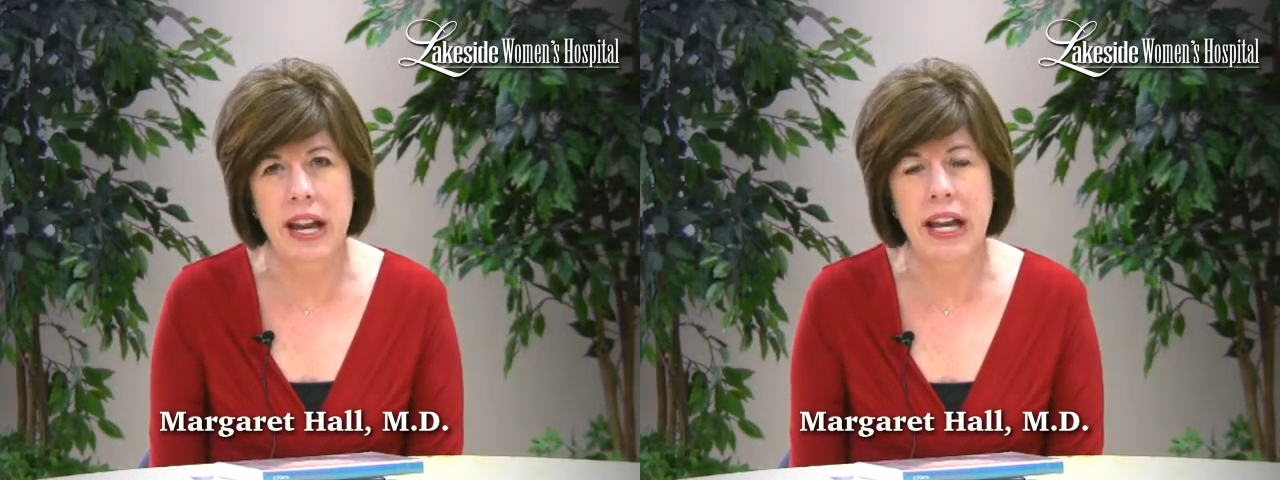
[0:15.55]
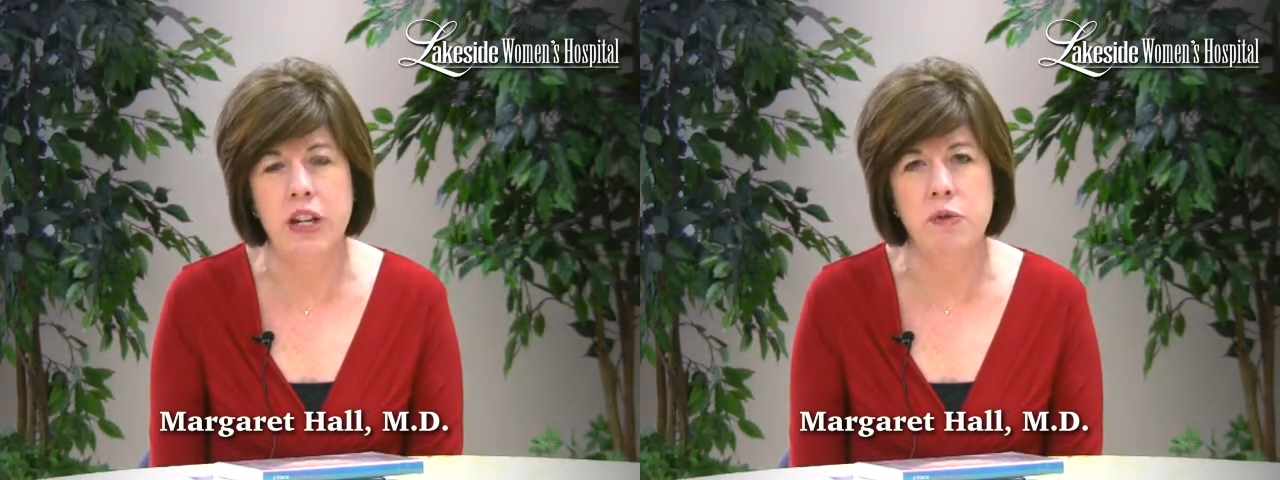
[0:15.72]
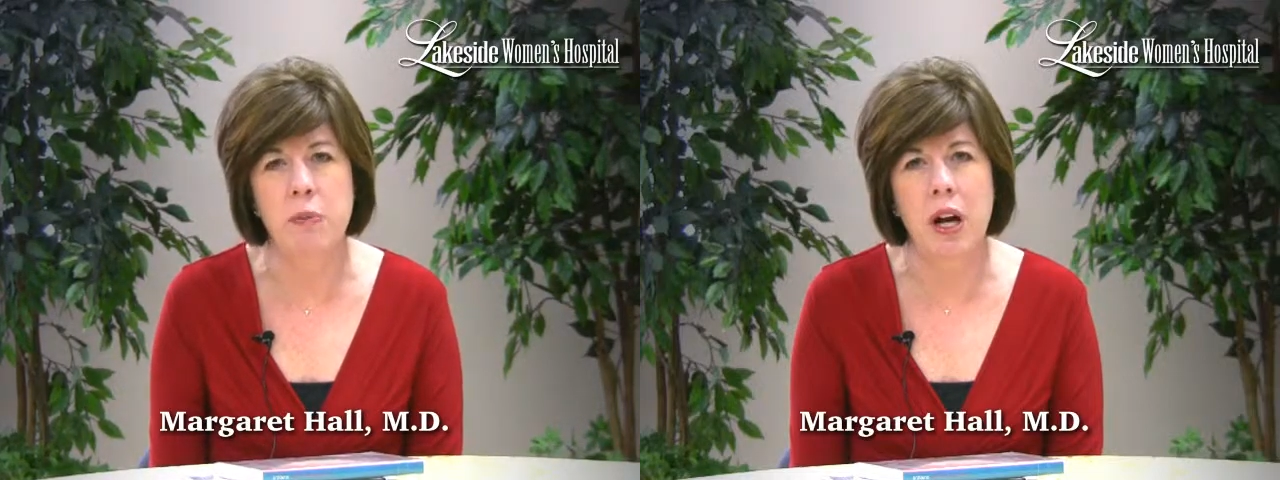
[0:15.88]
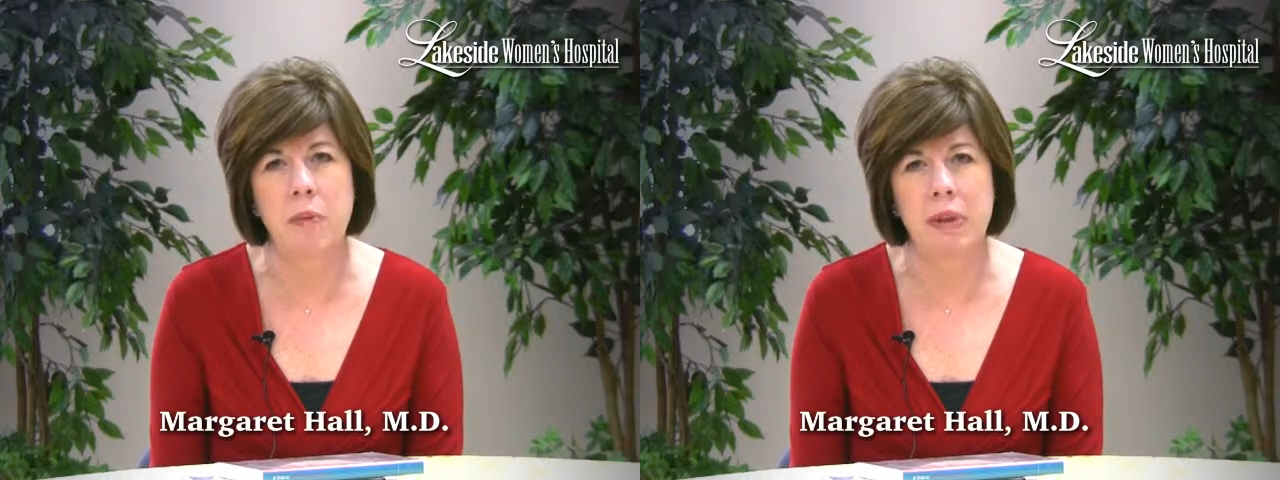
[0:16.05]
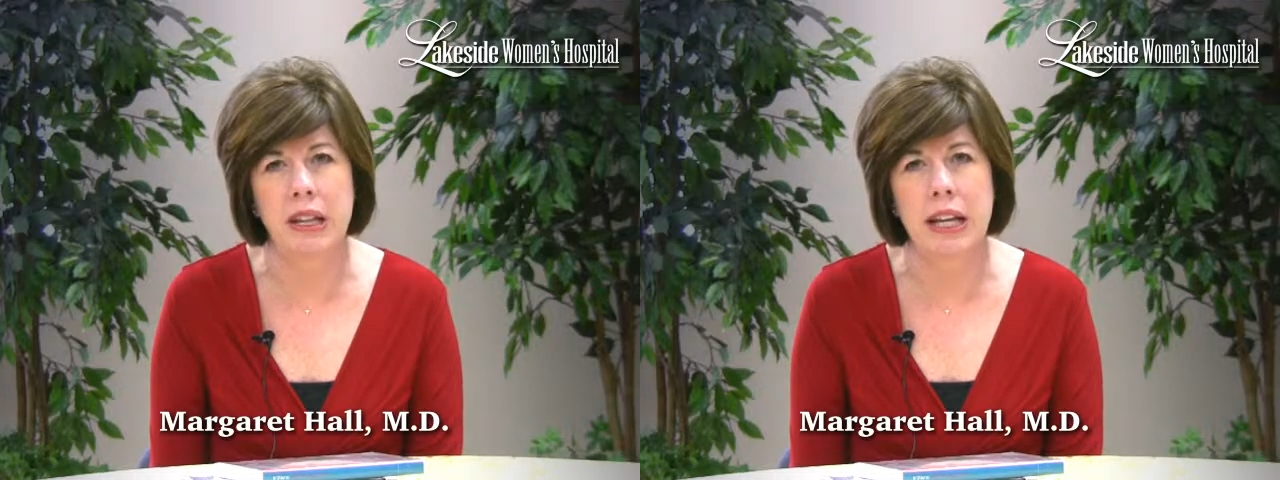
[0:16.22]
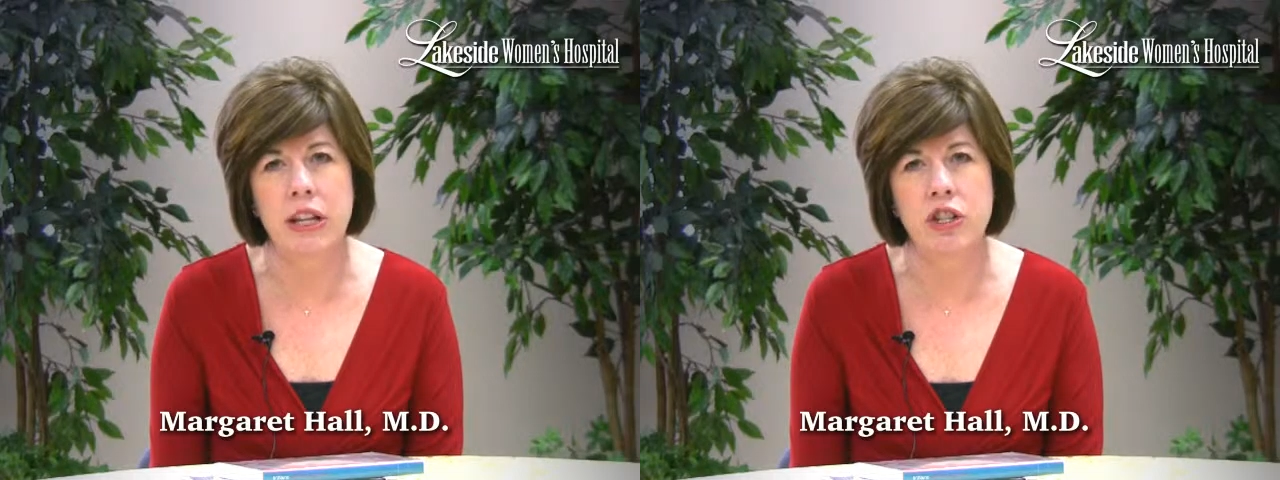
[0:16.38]
age
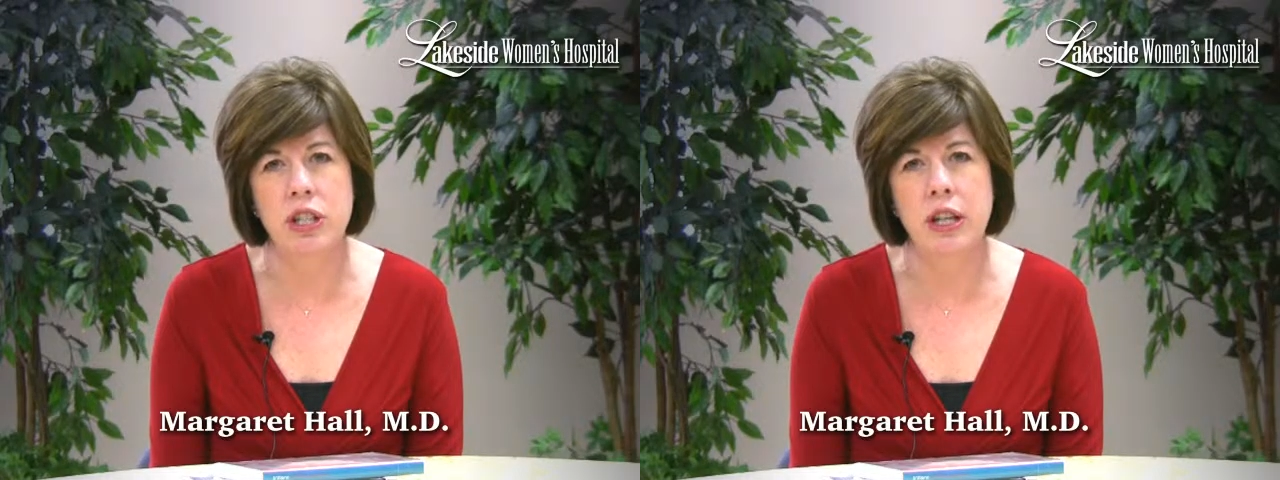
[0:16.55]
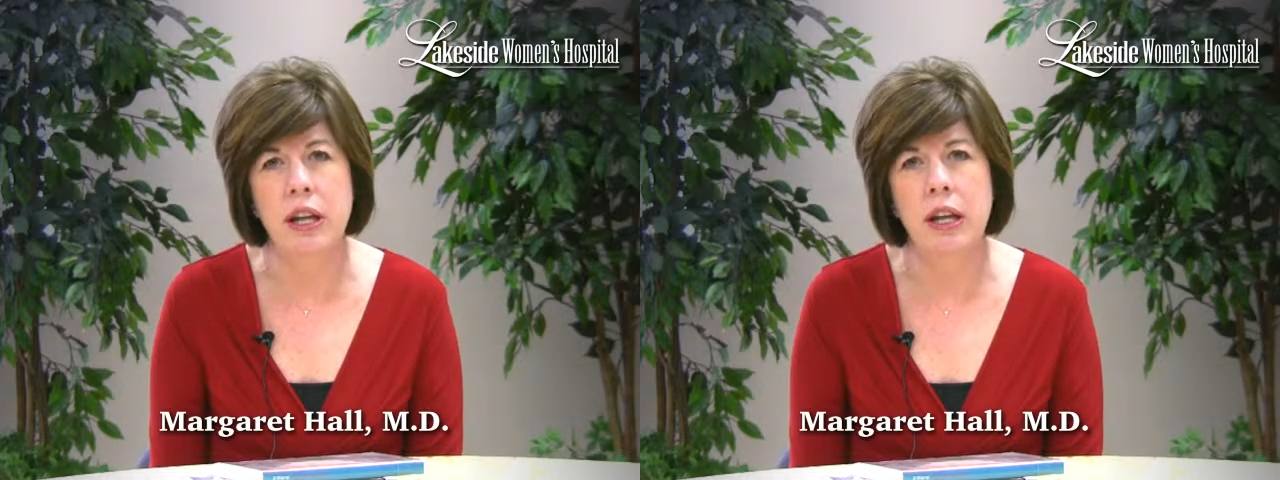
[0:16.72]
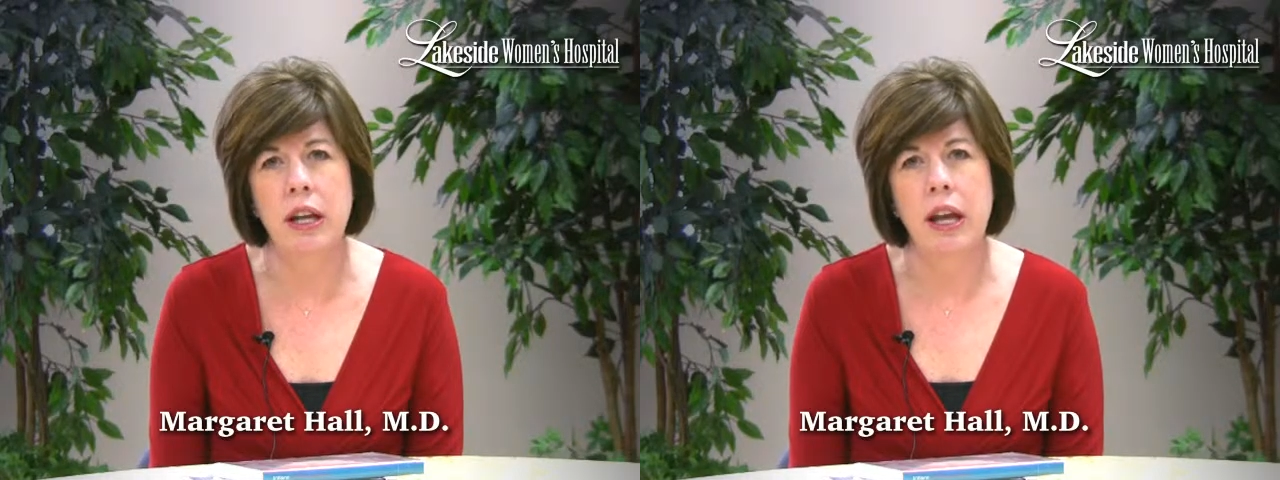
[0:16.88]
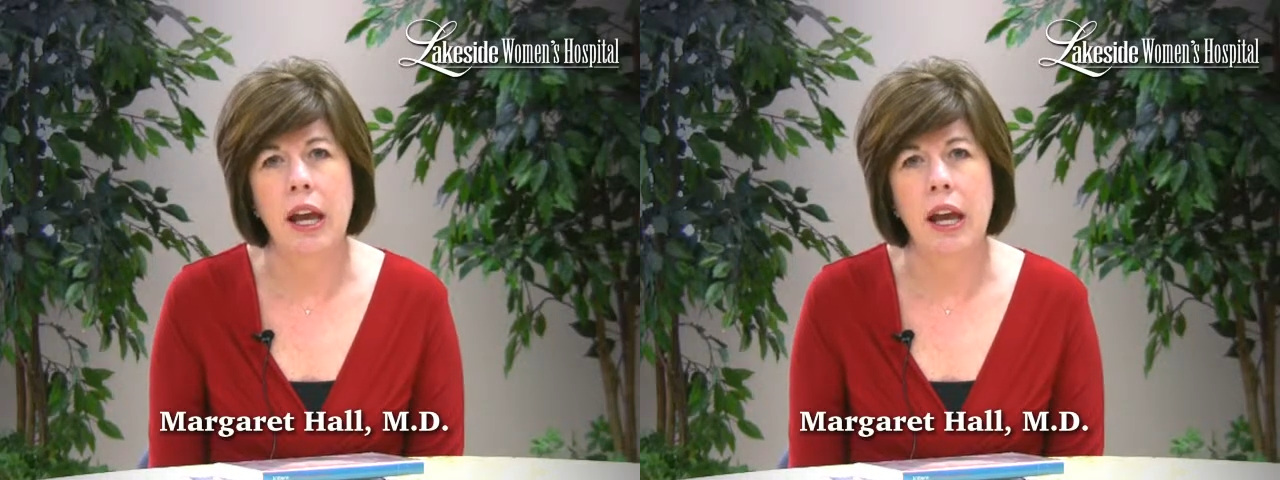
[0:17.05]
population,